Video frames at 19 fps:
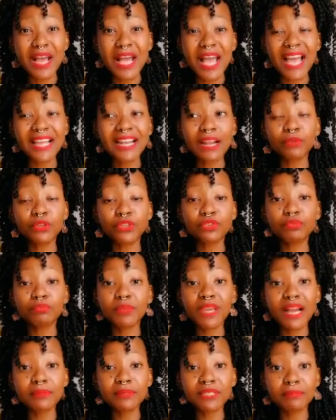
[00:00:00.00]
and I would you'd
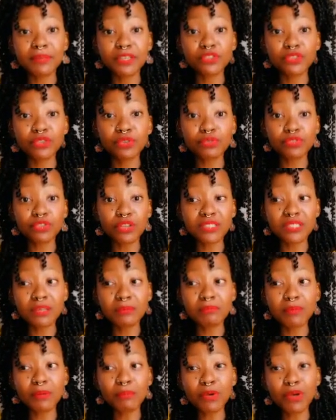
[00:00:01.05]
make up some excuse on
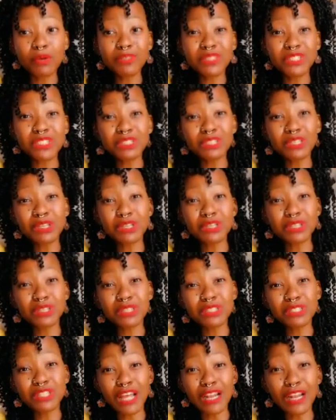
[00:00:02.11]
some, my mom is sick,
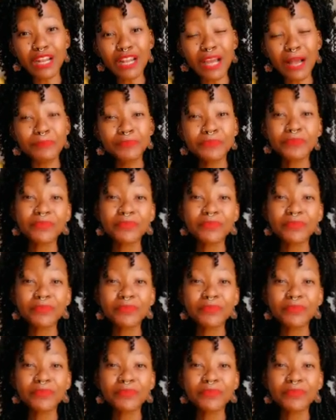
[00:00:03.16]
this, da, da, da,